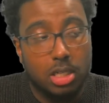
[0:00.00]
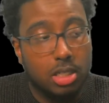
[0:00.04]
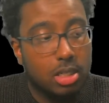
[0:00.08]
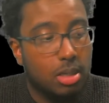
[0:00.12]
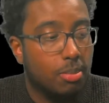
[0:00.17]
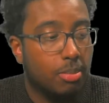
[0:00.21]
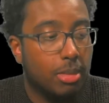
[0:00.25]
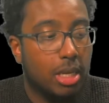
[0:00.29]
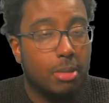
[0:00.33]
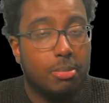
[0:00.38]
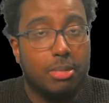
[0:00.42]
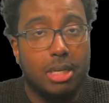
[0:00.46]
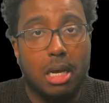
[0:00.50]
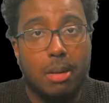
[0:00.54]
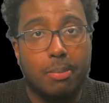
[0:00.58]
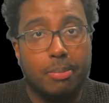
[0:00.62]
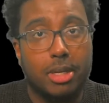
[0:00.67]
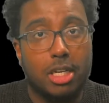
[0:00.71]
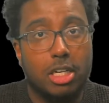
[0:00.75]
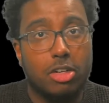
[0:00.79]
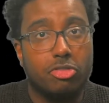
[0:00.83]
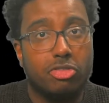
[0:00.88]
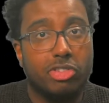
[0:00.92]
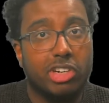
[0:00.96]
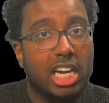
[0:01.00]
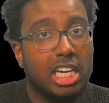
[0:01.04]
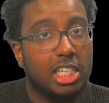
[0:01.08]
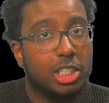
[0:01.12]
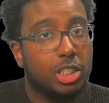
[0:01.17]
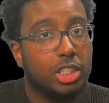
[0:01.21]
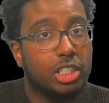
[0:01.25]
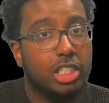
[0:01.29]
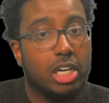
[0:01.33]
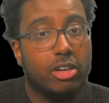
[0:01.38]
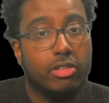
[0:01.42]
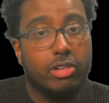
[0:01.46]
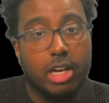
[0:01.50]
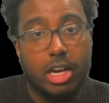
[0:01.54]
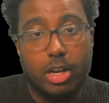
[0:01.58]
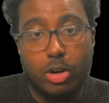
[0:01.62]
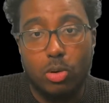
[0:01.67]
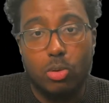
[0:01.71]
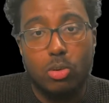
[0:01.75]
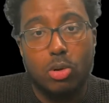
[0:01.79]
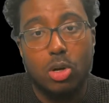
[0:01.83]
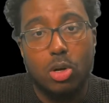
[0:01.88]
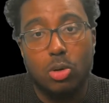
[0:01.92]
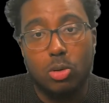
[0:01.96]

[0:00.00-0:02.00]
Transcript: Maybe I'm being reactionary, I don't know,